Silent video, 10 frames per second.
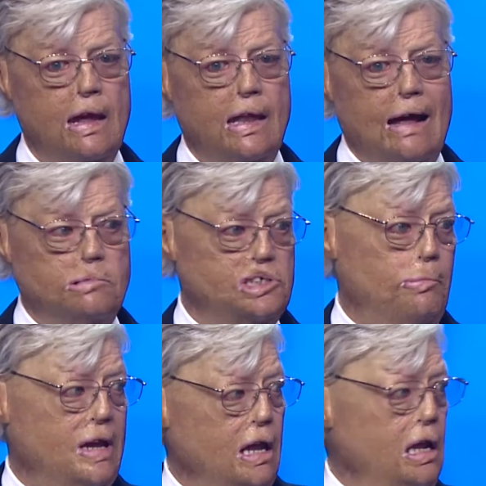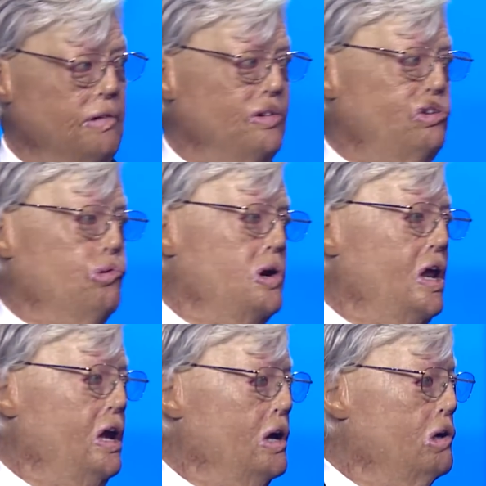That was the beginning of a
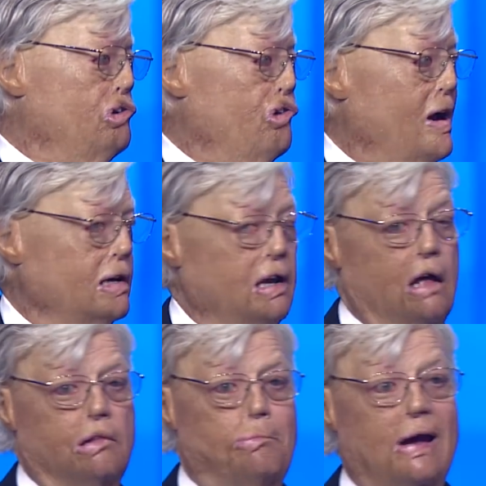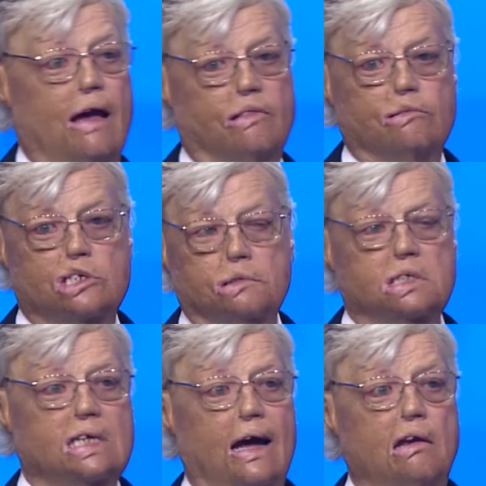twenty-year trek down the path of
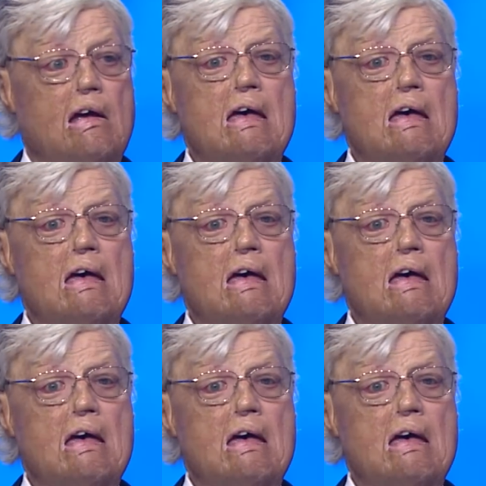suicide.